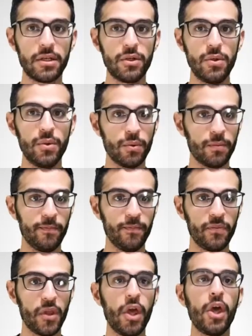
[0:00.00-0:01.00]
do.
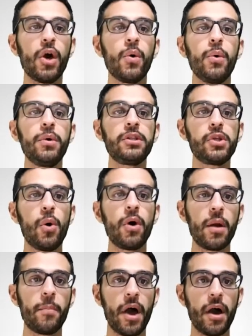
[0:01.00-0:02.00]
We will talk
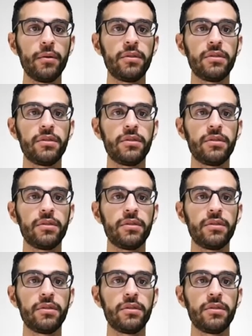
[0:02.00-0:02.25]
about